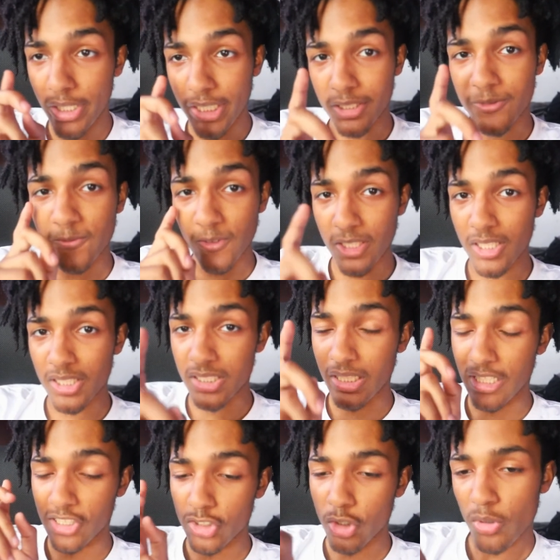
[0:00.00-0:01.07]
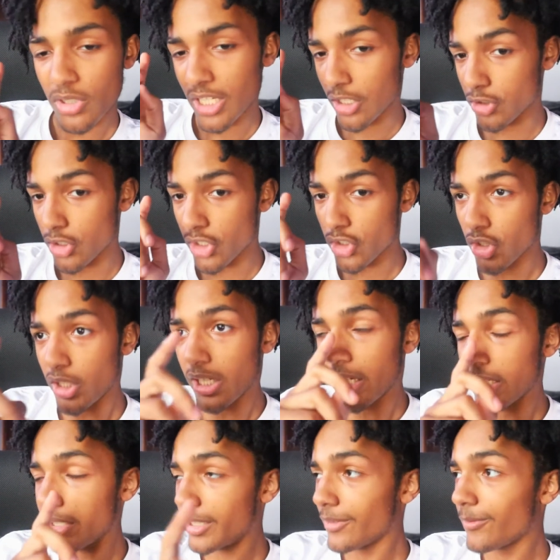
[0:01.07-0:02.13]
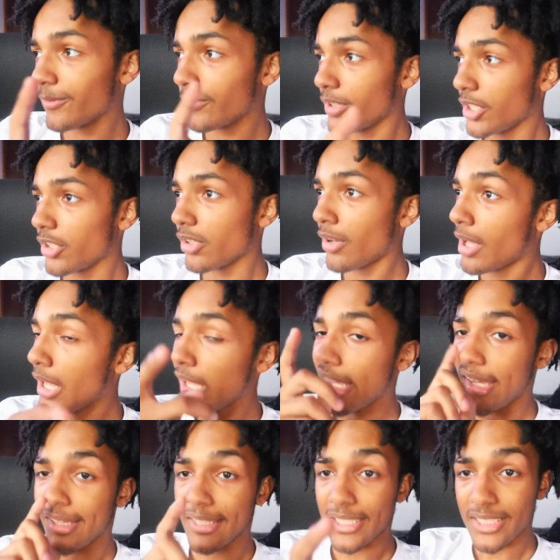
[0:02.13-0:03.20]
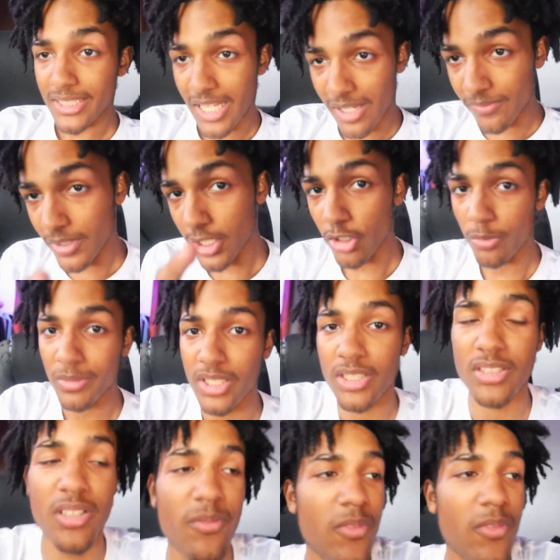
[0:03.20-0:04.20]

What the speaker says: is finished, and I told you I was gonna show y'all in a different video. And this is that video, because the